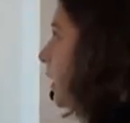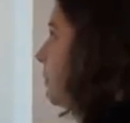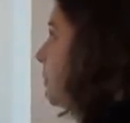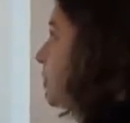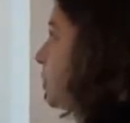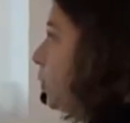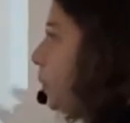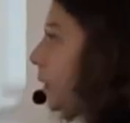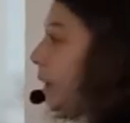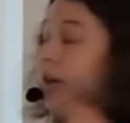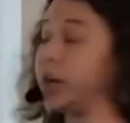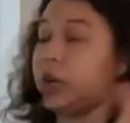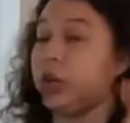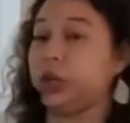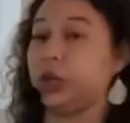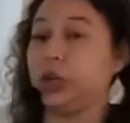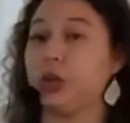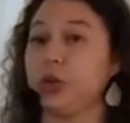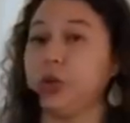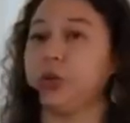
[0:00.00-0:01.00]
So where
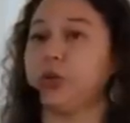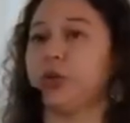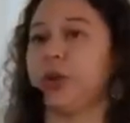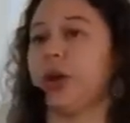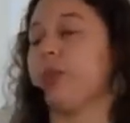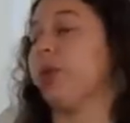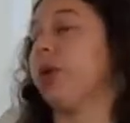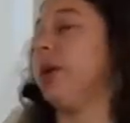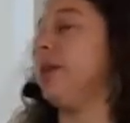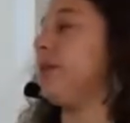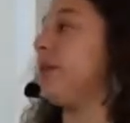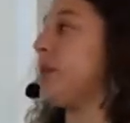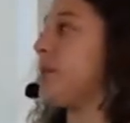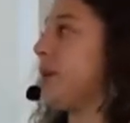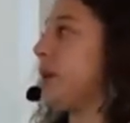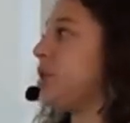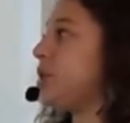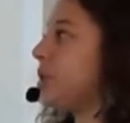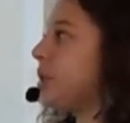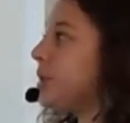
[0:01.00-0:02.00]
can you find more
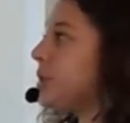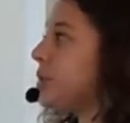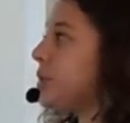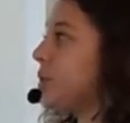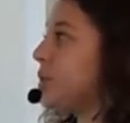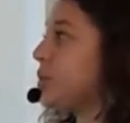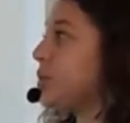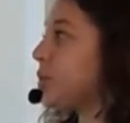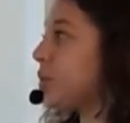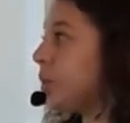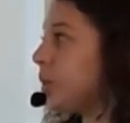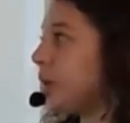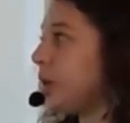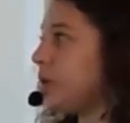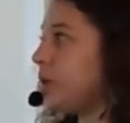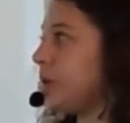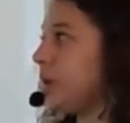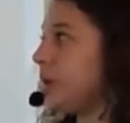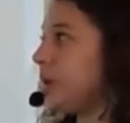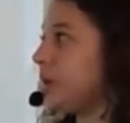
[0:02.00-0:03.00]
information? So
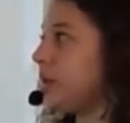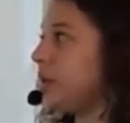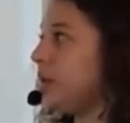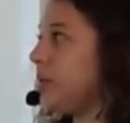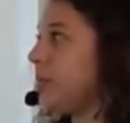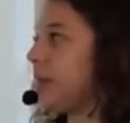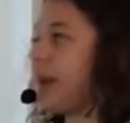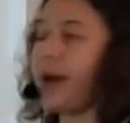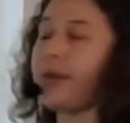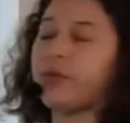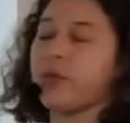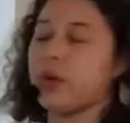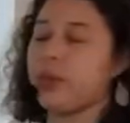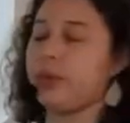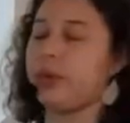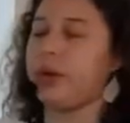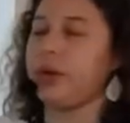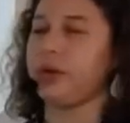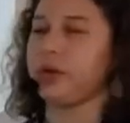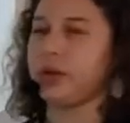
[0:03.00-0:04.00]
Schoology is the new
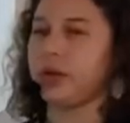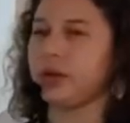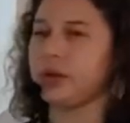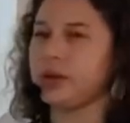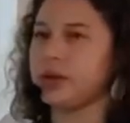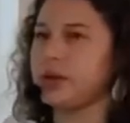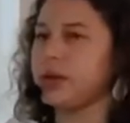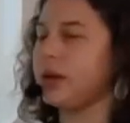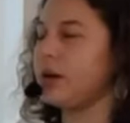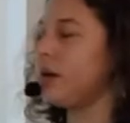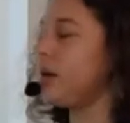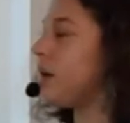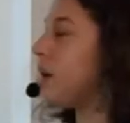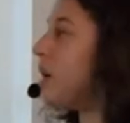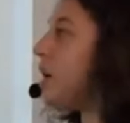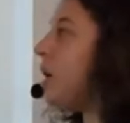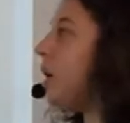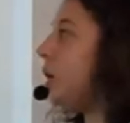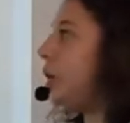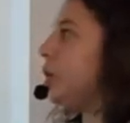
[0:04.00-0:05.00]
platform we're using this
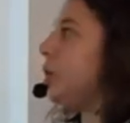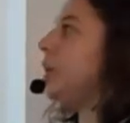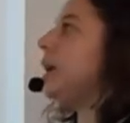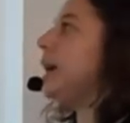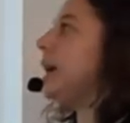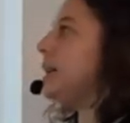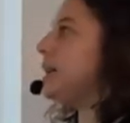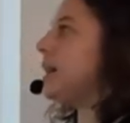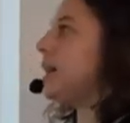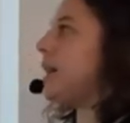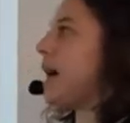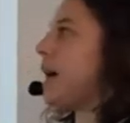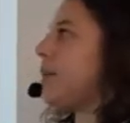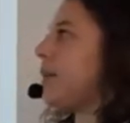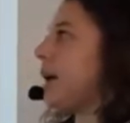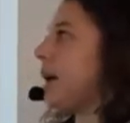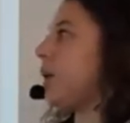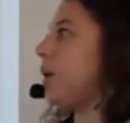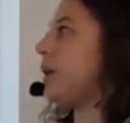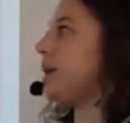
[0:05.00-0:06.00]
year. You can get to
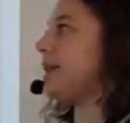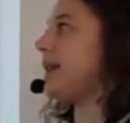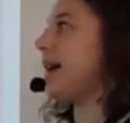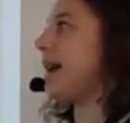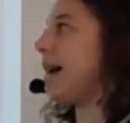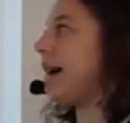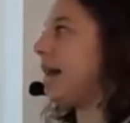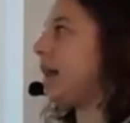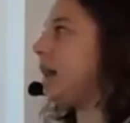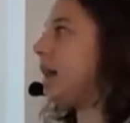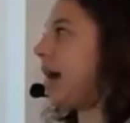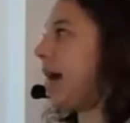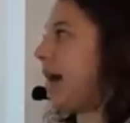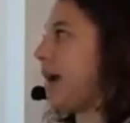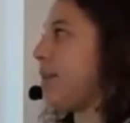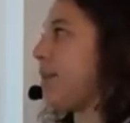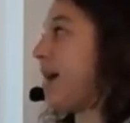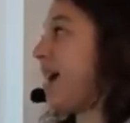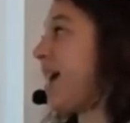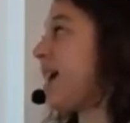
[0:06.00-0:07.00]
that by going to
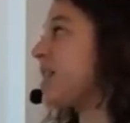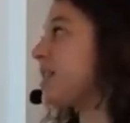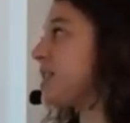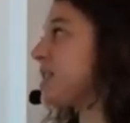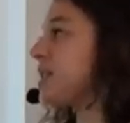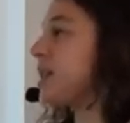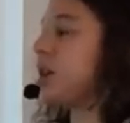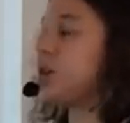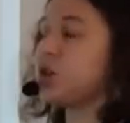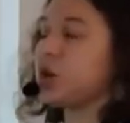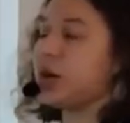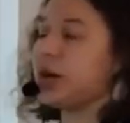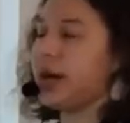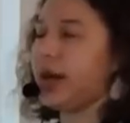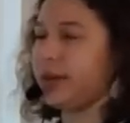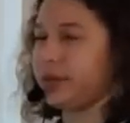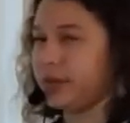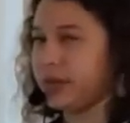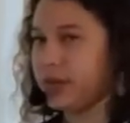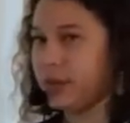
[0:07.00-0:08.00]

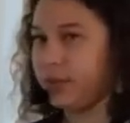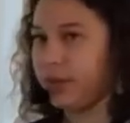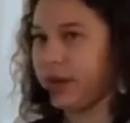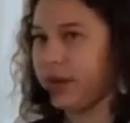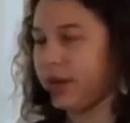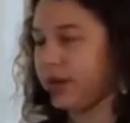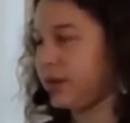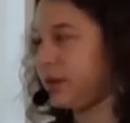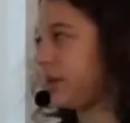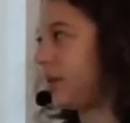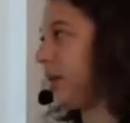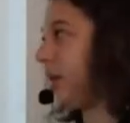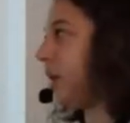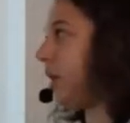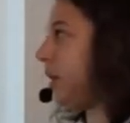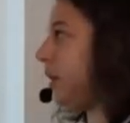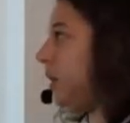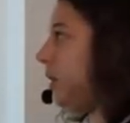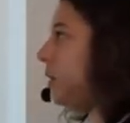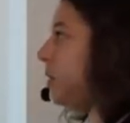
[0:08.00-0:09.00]

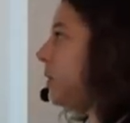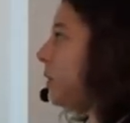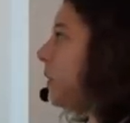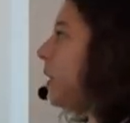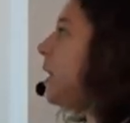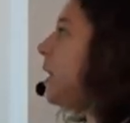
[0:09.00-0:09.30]
lms.fcps.edu,